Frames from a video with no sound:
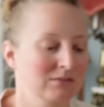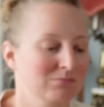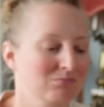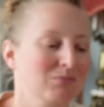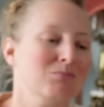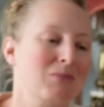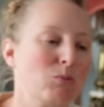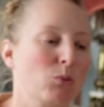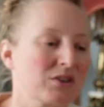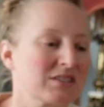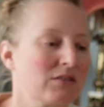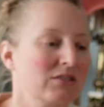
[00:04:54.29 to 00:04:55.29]
Maybe
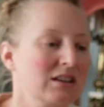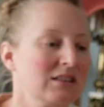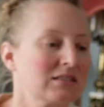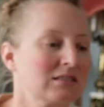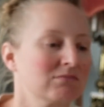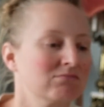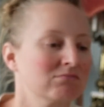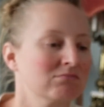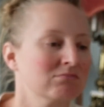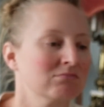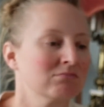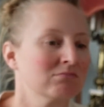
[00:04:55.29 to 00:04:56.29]
more 70s.
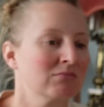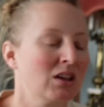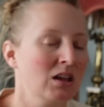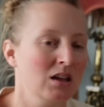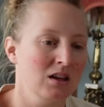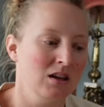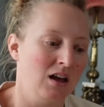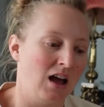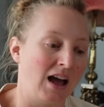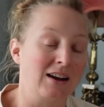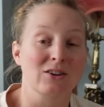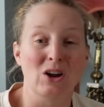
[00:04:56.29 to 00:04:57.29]

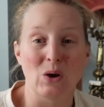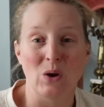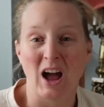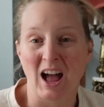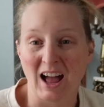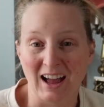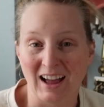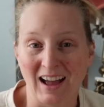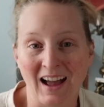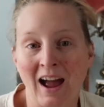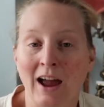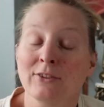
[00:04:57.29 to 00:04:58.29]
I don't know.
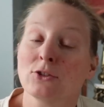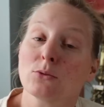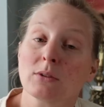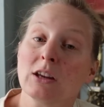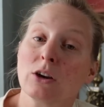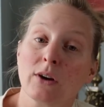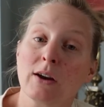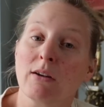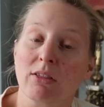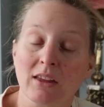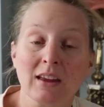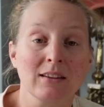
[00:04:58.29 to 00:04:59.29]
I do really great
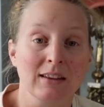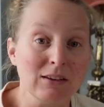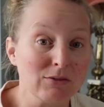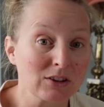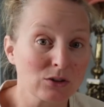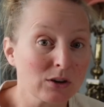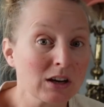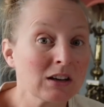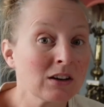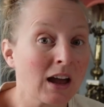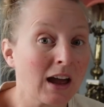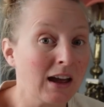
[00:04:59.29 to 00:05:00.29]
with late
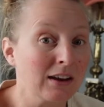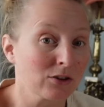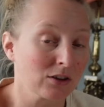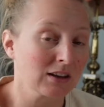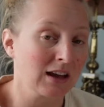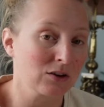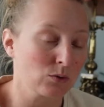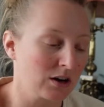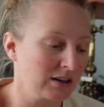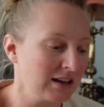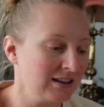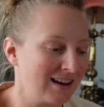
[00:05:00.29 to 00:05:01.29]
Victorian and early
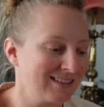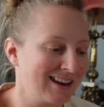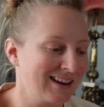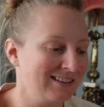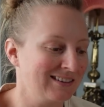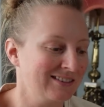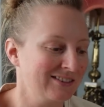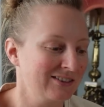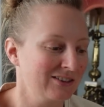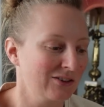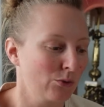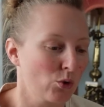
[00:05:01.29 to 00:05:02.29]
Edwardian, and then
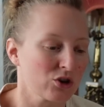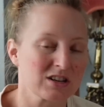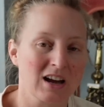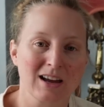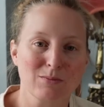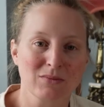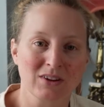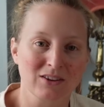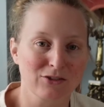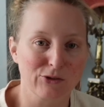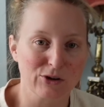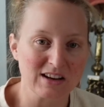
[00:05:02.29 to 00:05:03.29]
wartime
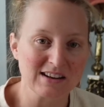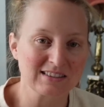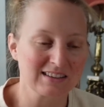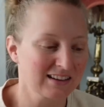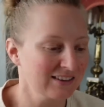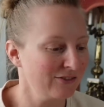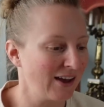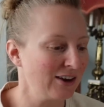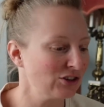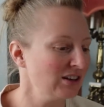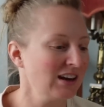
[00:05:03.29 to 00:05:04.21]
40s fashion.